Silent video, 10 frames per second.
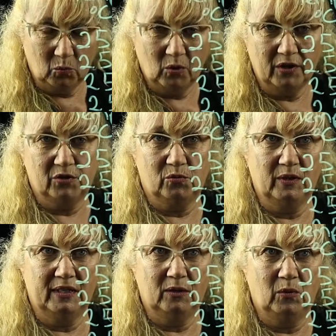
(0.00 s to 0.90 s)
works
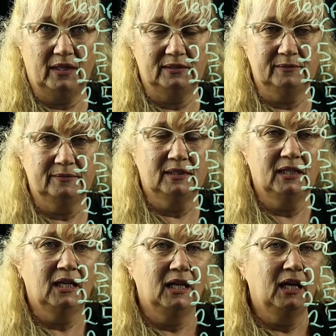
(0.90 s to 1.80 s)
really well.
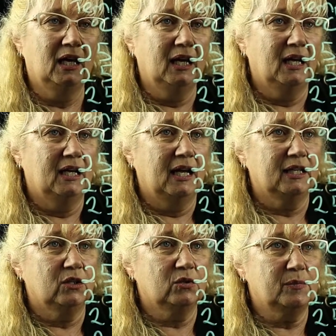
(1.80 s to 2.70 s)

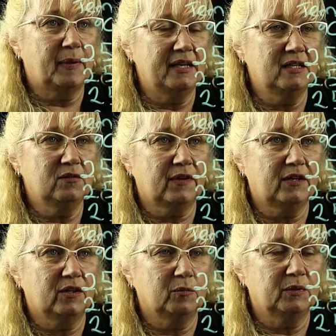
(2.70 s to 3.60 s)
Your dependent
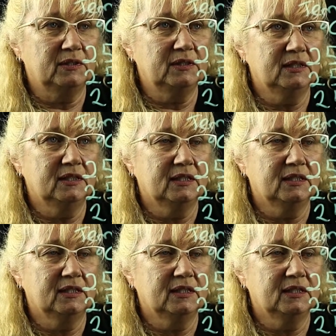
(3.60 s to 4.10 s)
variable